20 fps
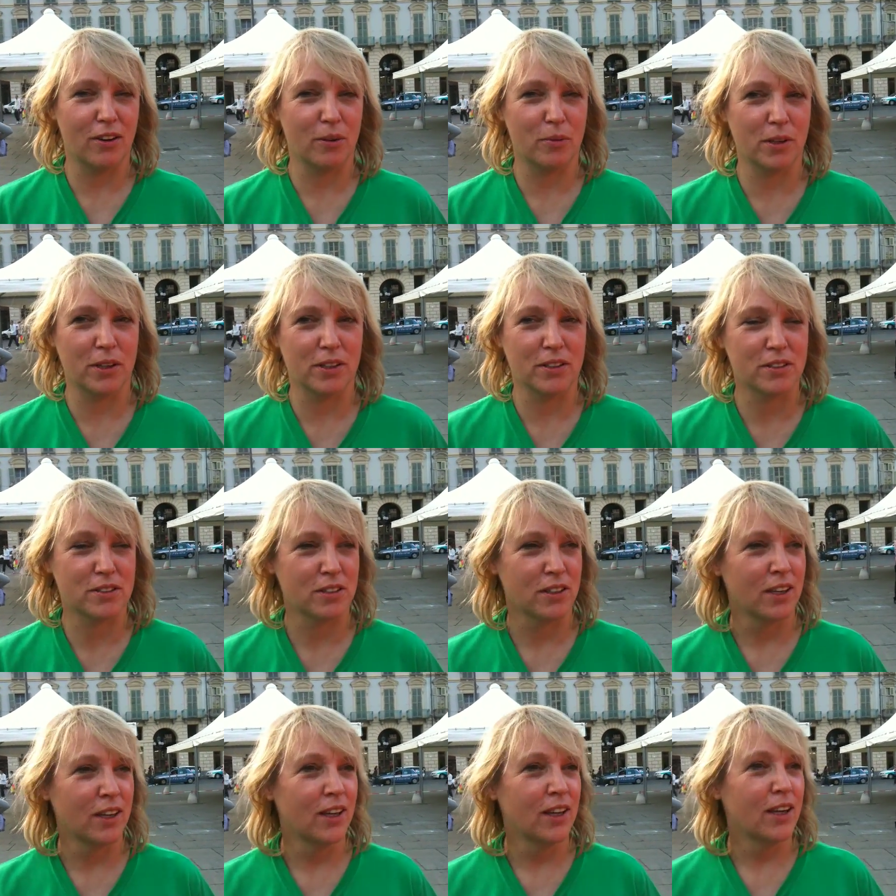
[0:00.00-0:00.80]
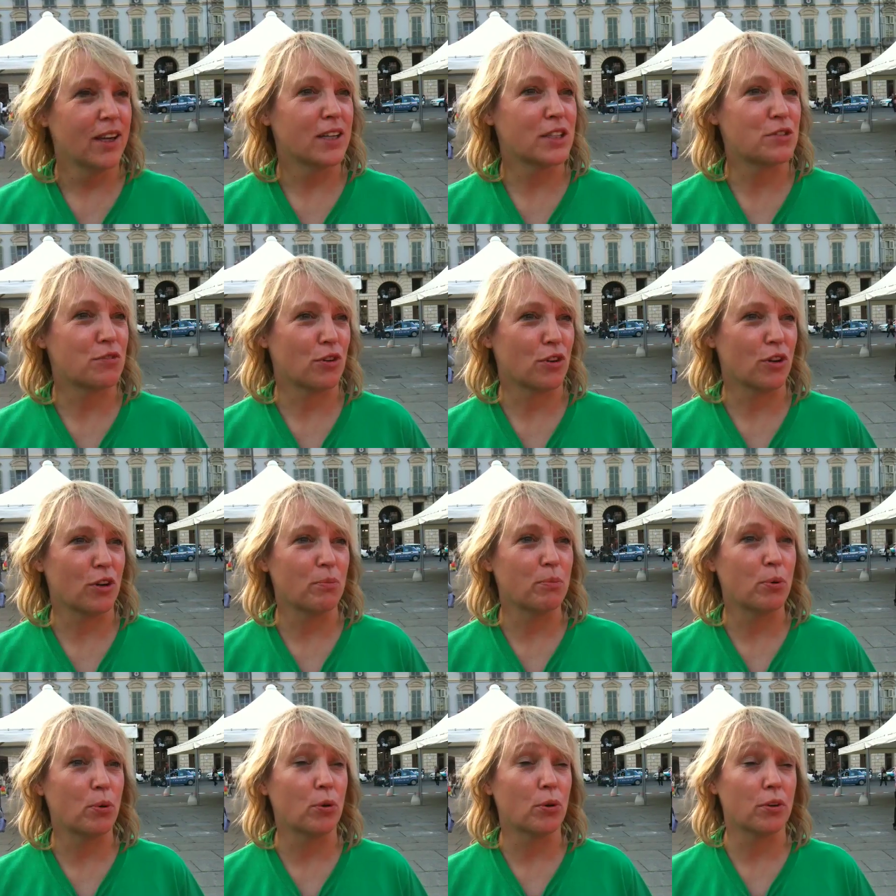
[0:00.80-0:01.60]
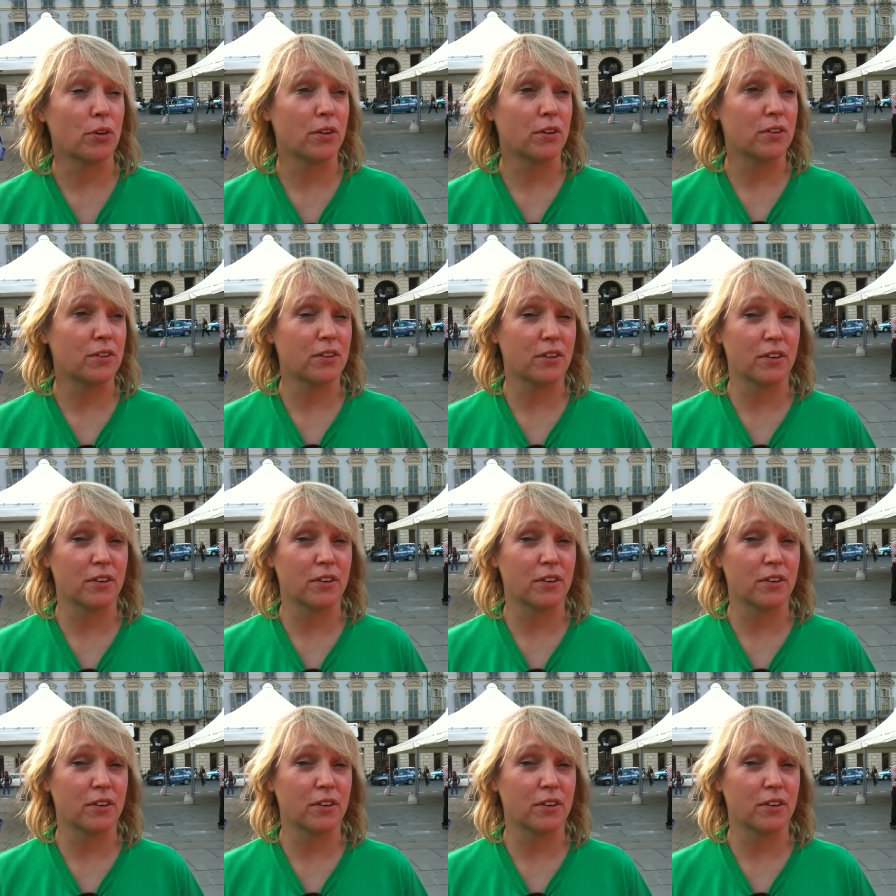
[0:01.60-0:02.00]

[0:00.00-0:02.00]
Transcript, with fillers: I mean, it's it's very important,